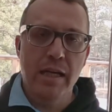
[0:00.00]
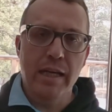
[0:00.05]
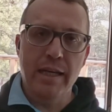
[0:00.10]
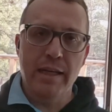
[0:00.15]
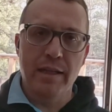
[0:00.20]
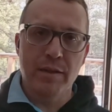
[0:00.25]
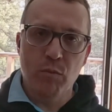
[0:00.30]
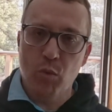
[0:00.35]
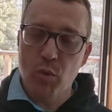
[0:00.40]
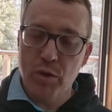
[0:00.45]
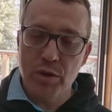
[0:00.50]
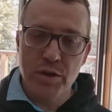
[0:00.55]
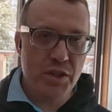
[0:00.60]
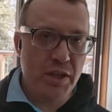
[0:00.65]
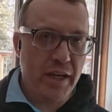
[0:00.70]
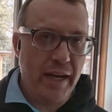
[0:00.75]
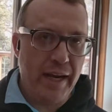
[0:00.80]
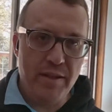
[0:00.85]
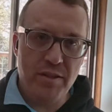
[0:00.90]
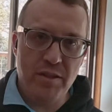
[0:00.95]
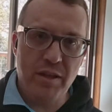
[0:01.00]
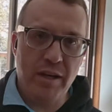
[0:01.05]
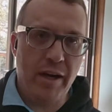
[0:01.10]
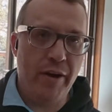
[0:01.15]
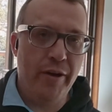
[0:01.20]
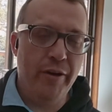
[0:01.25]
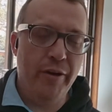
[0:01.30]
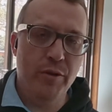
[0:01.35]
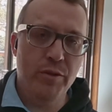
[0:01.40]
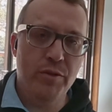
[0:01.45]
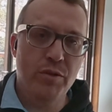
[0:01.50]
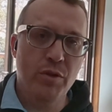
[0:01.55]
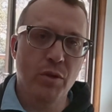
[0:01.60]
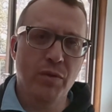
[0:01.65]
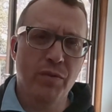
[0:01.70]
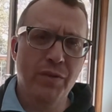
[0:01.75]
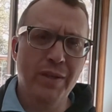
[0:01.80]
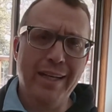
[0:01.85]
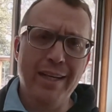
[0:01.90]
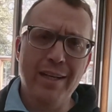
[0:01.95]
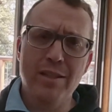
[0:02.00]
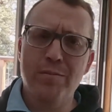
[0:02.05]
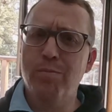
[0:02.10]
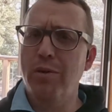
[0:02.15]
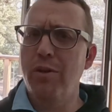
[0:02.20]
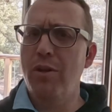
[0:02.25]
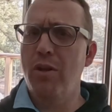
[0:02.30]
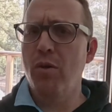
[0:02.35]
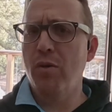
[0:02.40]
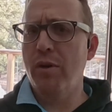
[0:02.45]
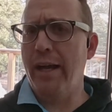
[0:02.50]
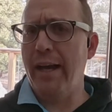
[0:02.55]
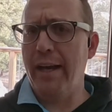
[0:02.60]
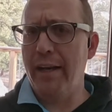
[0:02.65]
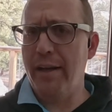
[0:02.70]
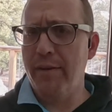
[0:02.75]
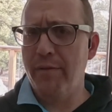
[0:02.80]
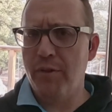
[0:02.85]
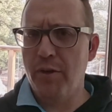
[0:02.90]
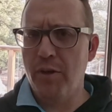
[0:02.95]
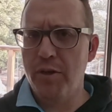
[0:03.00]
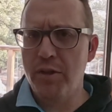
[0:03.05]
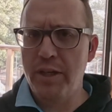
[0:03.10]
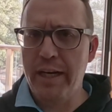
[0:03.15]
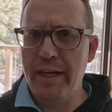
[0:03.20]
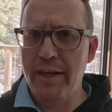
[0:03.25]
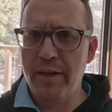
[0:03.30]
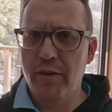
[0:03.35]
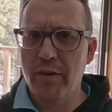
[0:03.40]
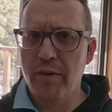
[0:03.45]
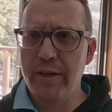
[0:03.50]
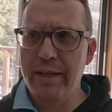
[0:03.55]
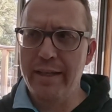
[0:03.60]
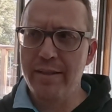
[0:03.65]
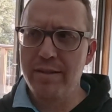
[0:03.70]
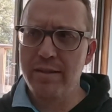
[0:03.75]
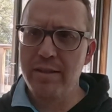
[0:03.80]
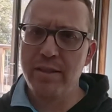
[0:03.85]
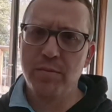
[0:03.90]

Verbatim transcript: in worst case scenario. So if it gets below -13 degrees,